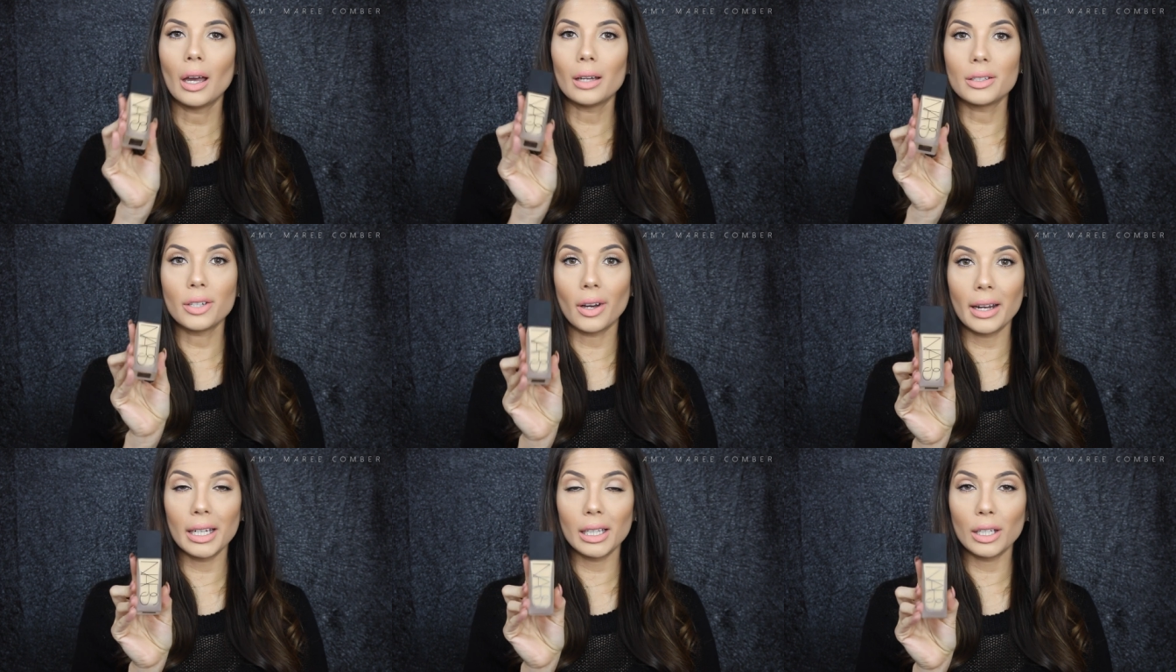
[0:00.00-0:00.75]
A
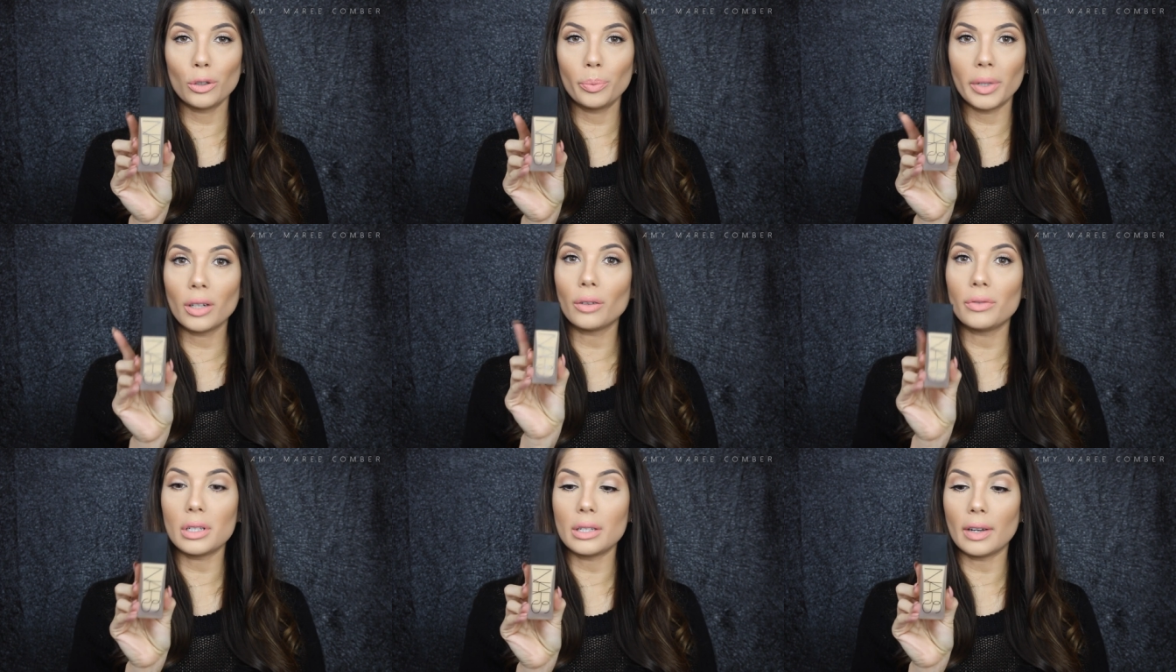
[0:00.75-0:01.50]
tiny little bit
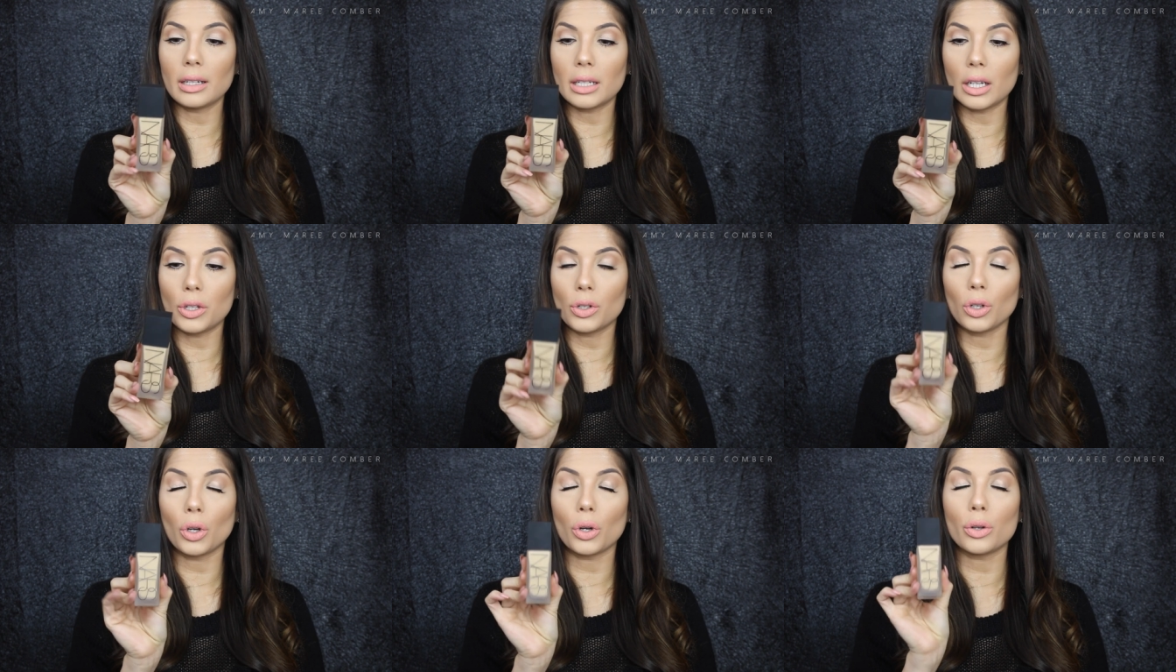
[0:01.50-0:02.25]
of this
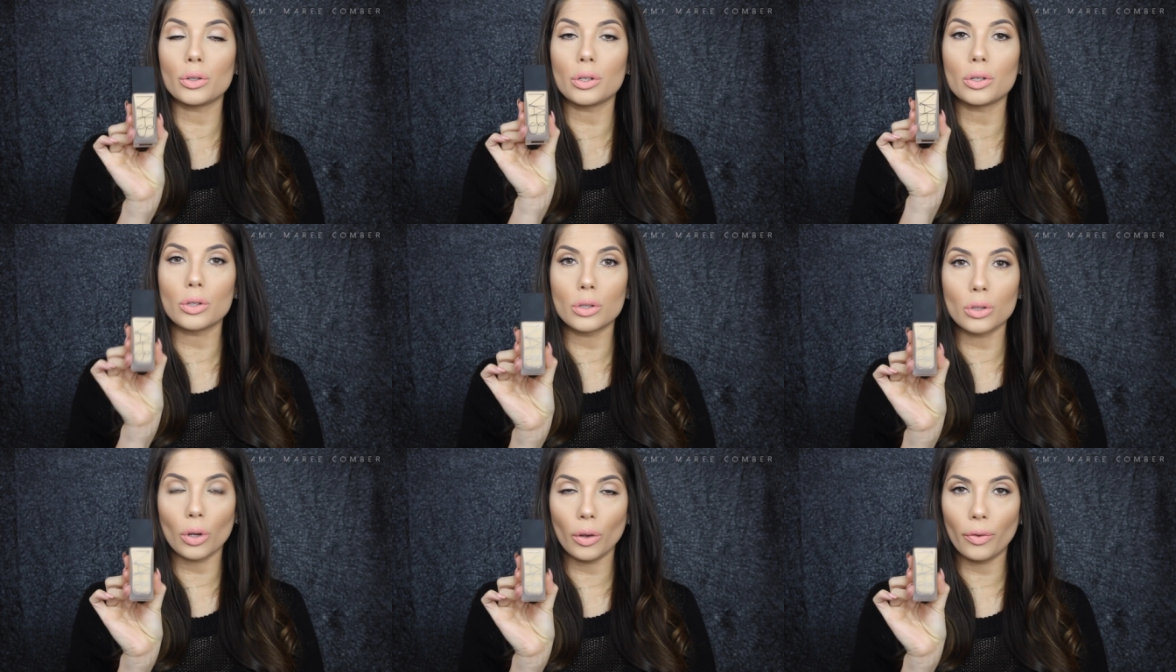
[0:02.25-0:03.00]
foundation goes
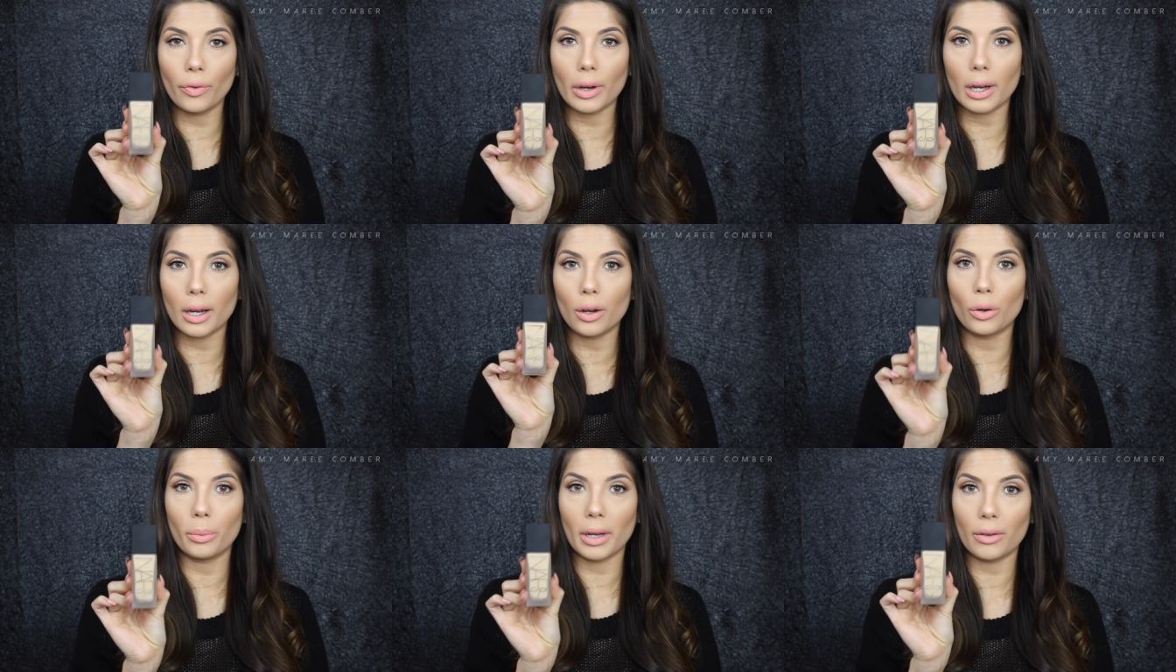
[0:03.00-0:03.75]
so
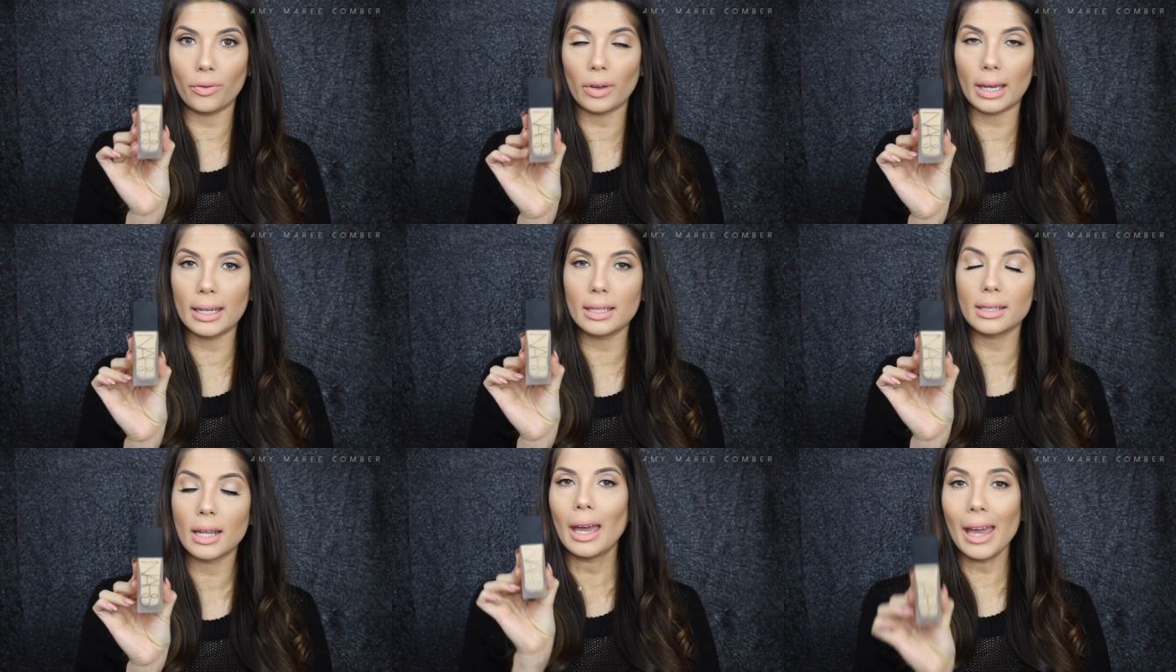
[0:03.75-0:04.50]
far on my
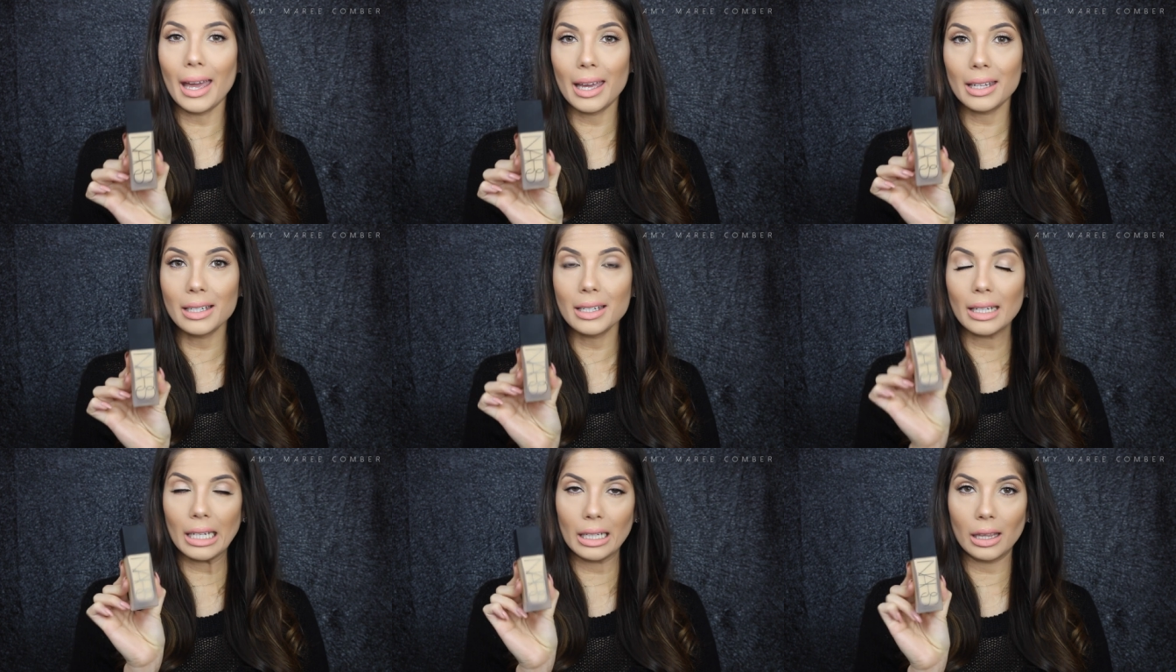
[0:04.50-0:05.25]
face
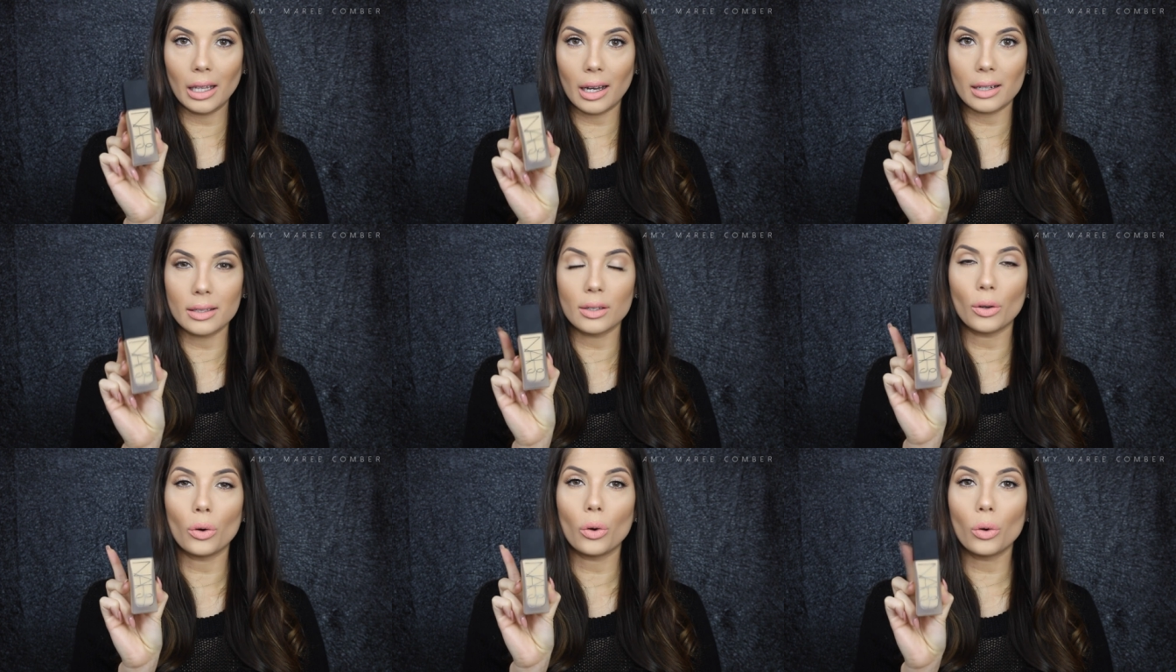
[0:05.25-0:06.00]
and it
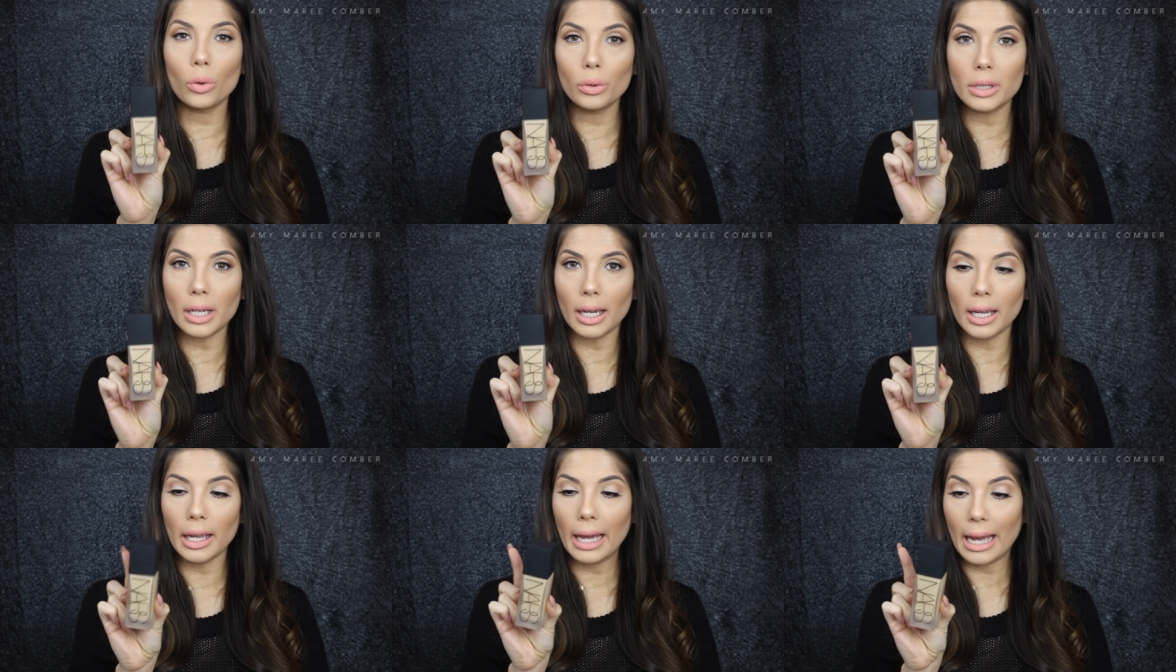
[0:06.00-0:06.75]
lasts all
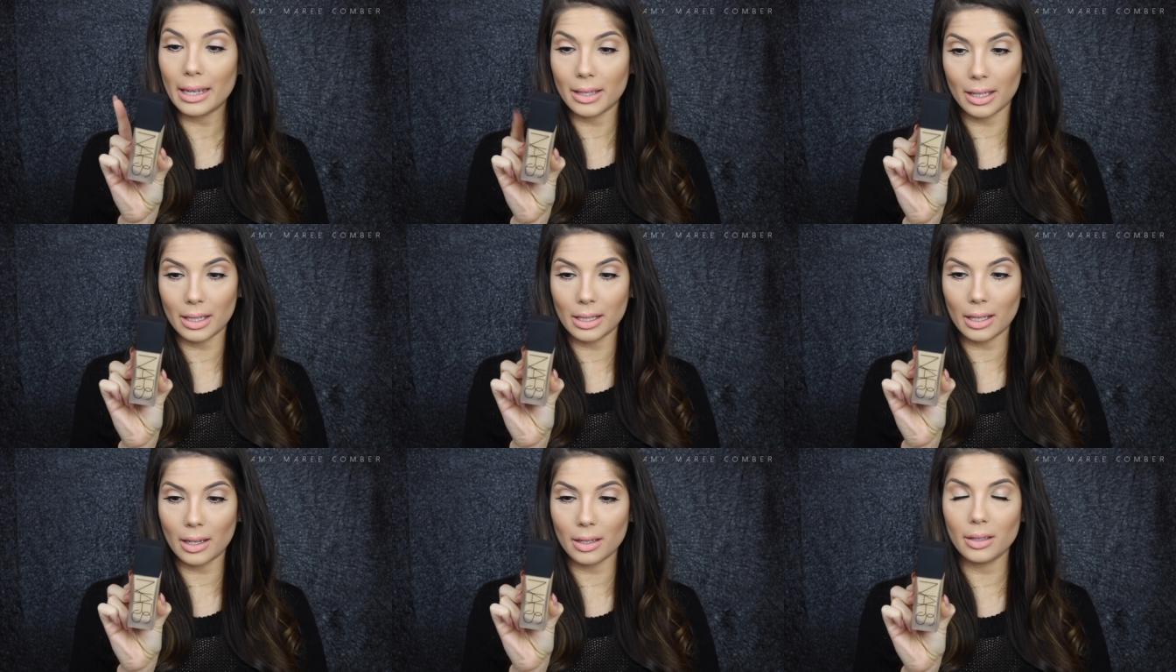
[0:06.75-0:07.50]
day, as it
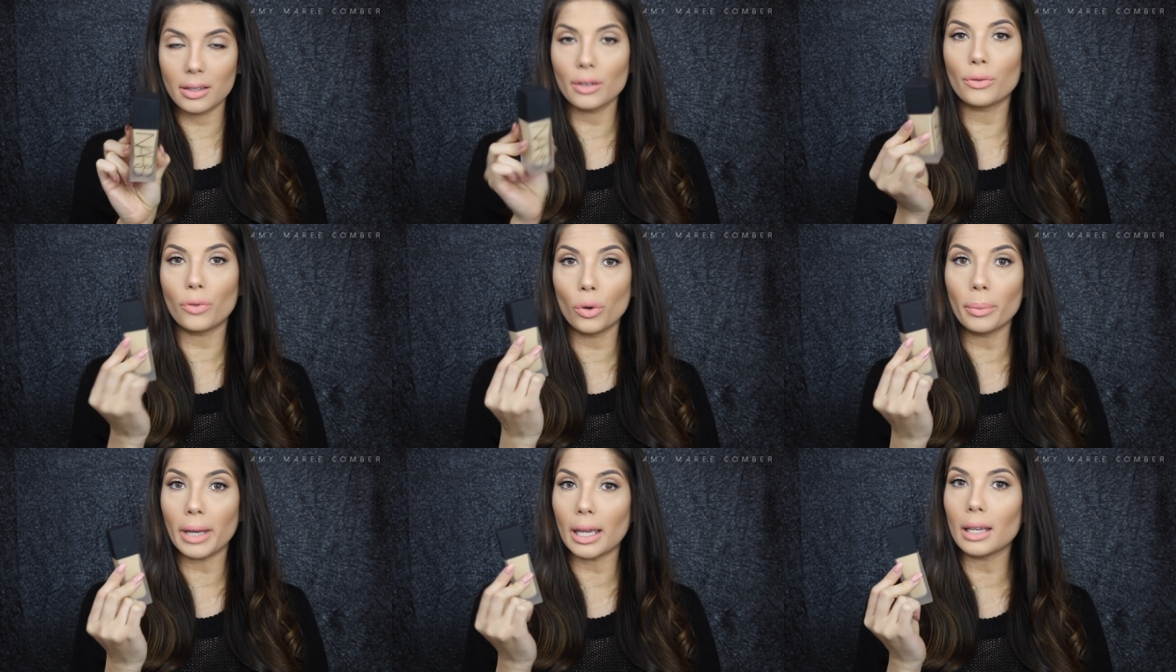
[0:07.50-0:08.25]
says.
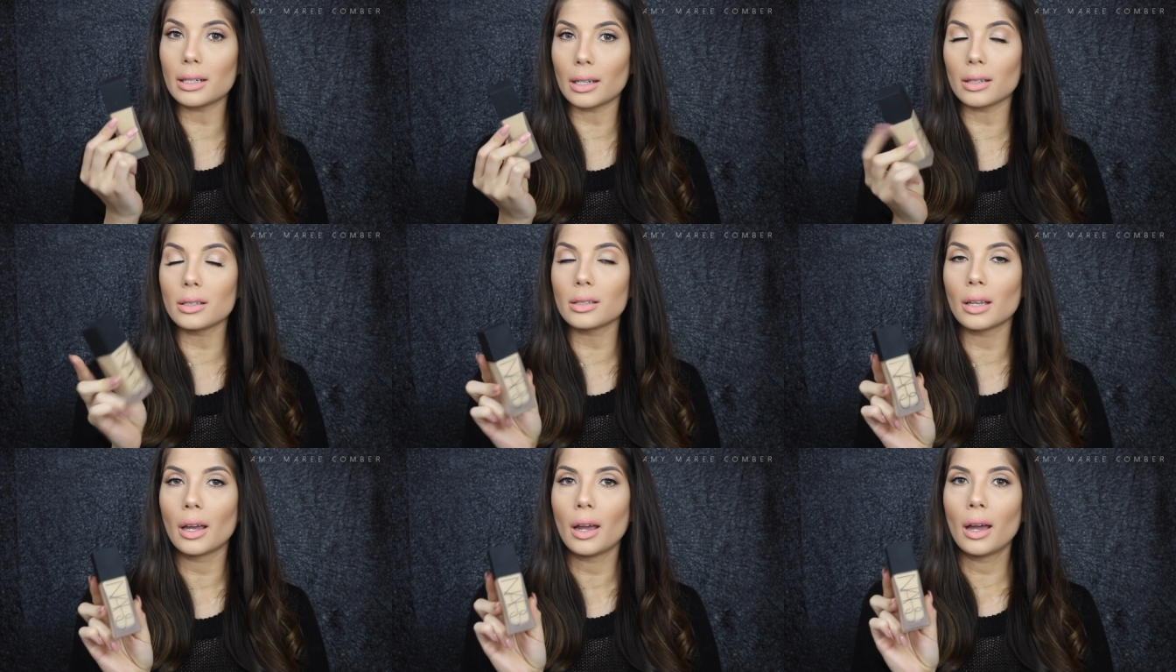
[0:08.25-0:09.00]
For me, it does.